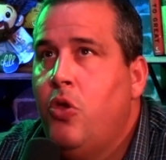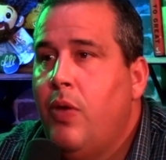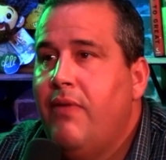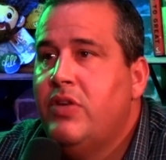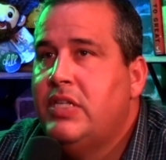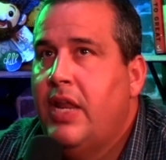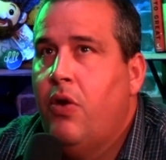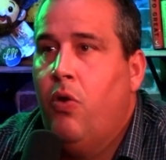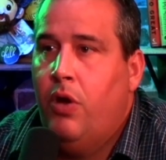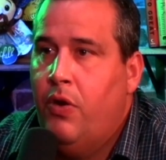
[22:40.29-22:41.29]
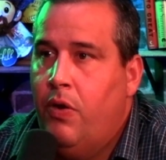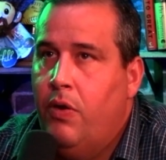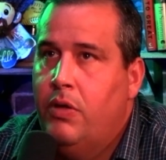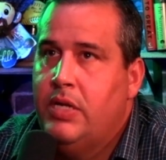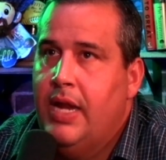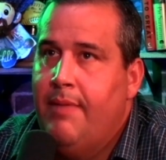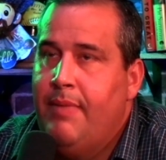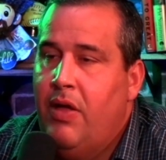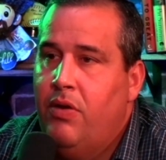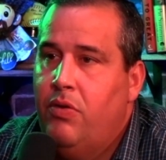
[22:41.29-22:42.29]
even said it earlier today
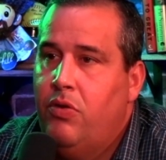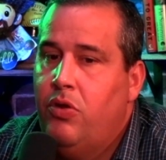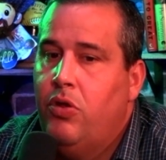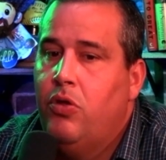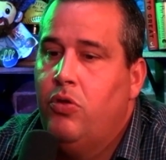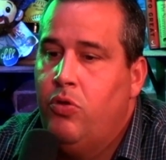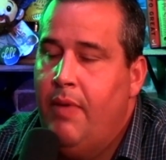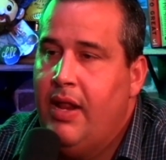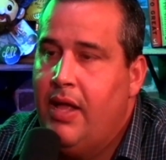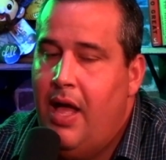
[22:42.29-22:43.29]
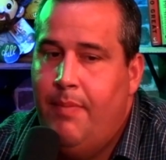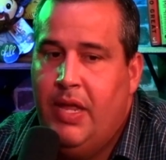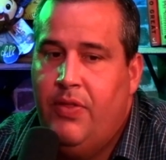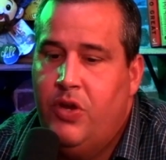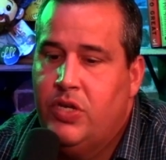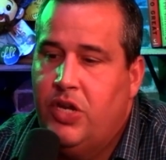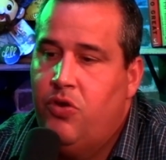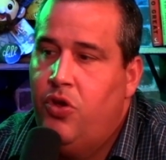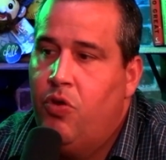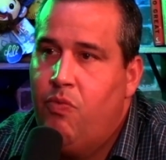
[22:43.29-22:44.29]
about you made a comment and then you said
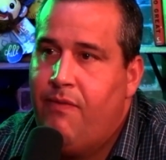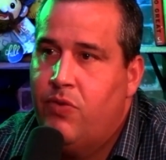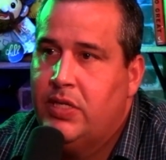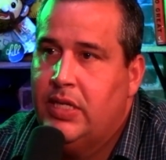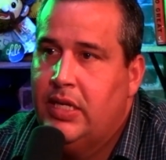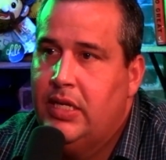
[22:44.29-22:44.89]
you can reference it.